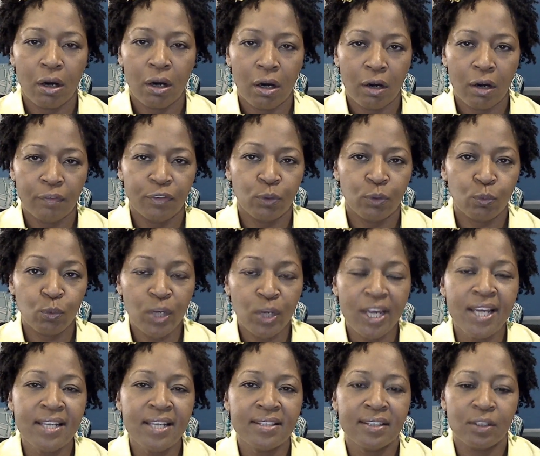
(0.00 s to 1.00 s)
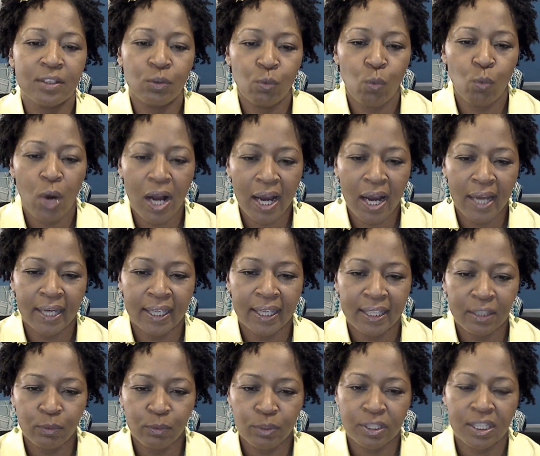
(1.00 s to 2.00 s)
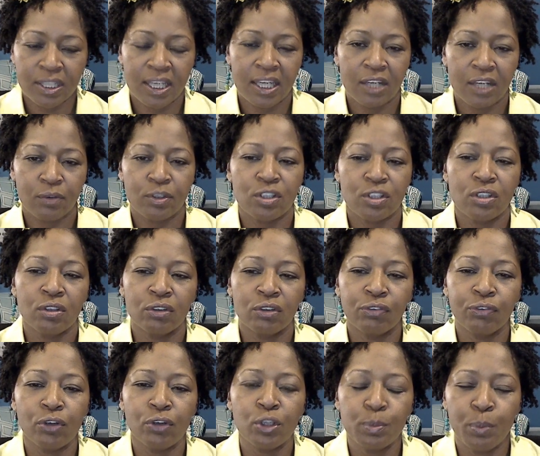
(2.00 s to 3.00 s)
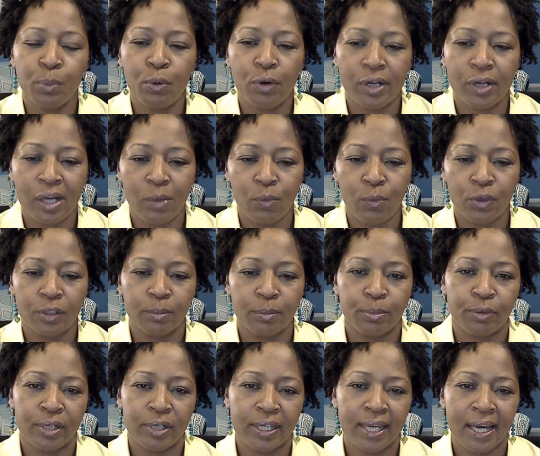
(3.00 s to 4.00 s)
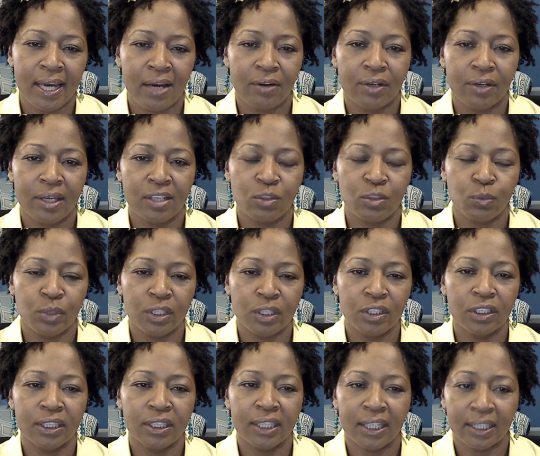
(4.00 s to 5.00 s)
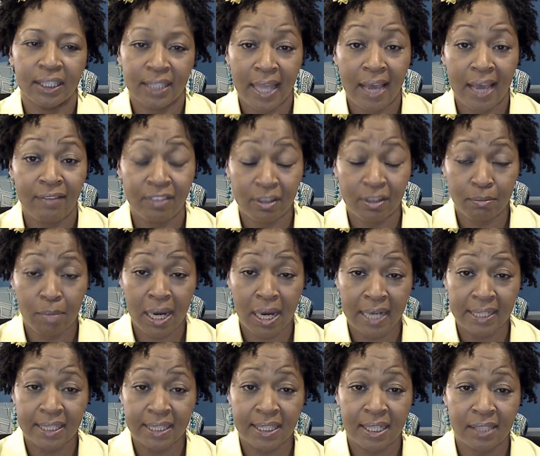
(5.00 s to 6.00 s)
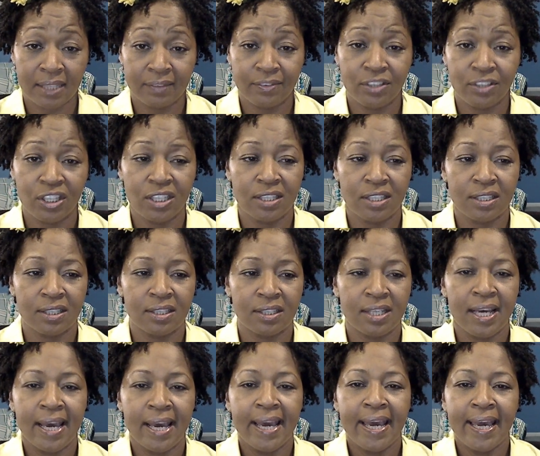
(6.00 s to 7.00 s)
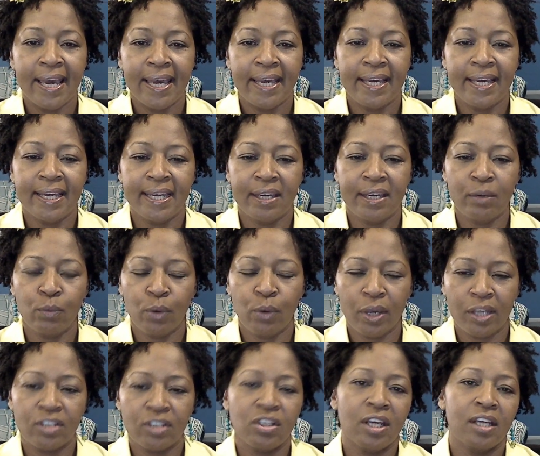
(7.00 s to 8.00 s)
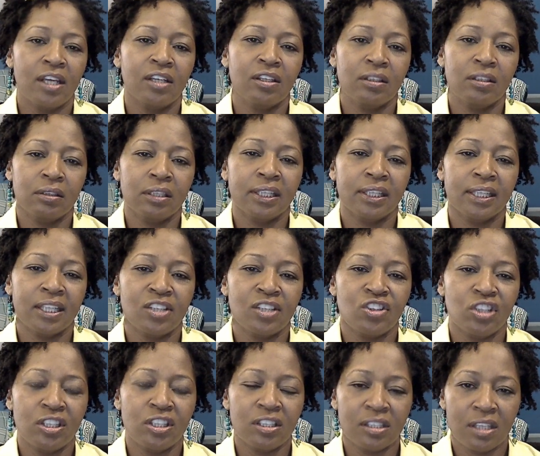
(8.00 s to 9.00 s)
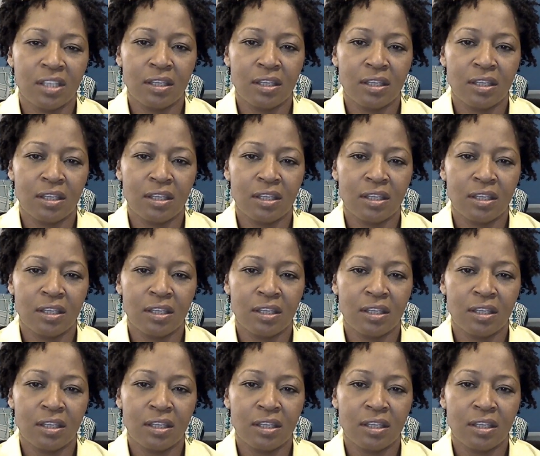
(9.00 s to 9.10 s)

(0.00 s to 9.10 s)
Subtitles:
the reason why he was here. And so the first point I want to bring out as we look at having the mindset of Jesus and looking at Jesus and the